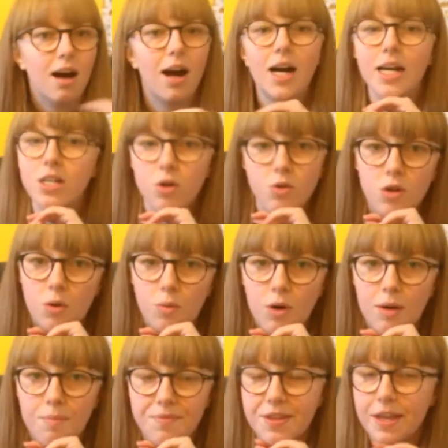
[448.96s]
I don't know
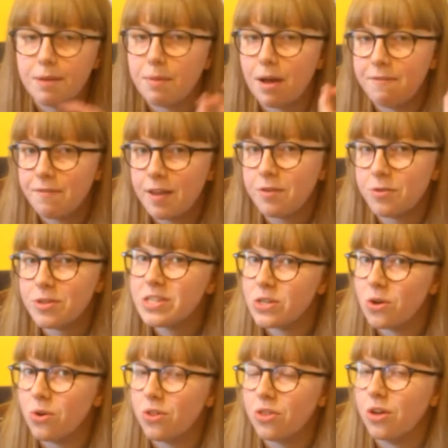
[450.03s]
what I'm saying. My favourite
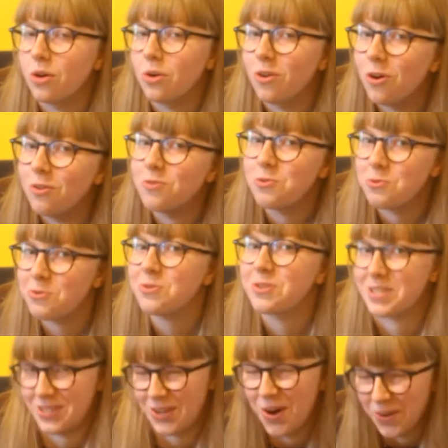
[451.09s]
song though of all the
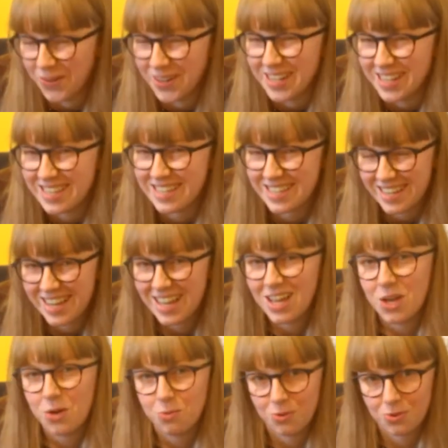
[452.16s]
songs
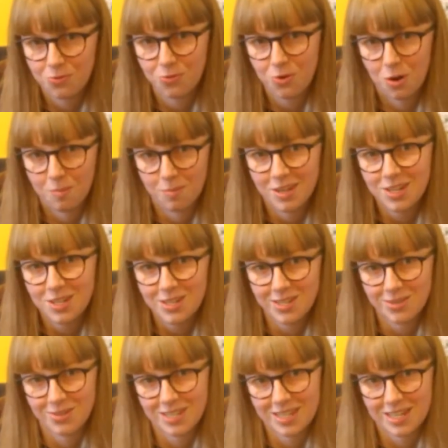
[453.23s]
was from
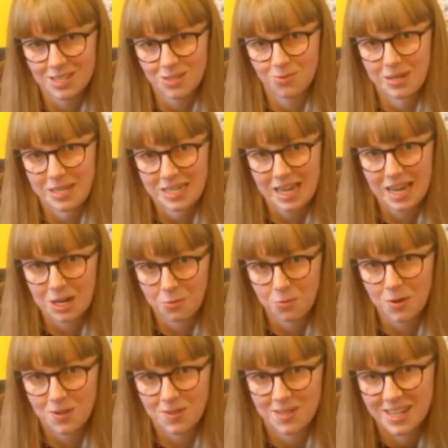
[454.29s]
Suicide Squid, and it
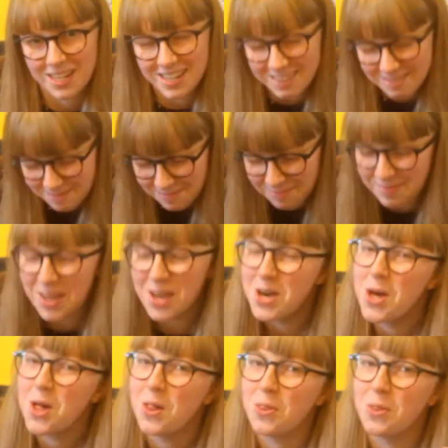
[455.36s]
was
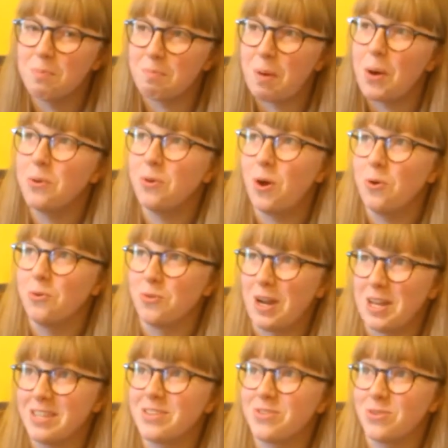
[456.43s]
the Pogo
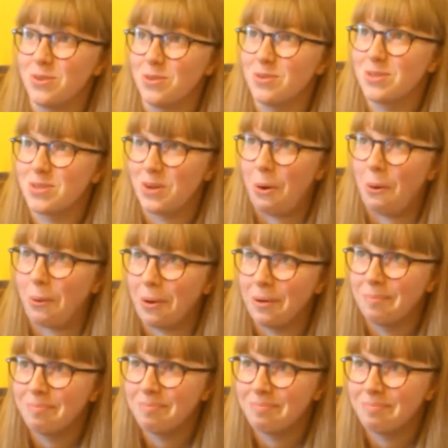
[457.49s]
Restaurant song.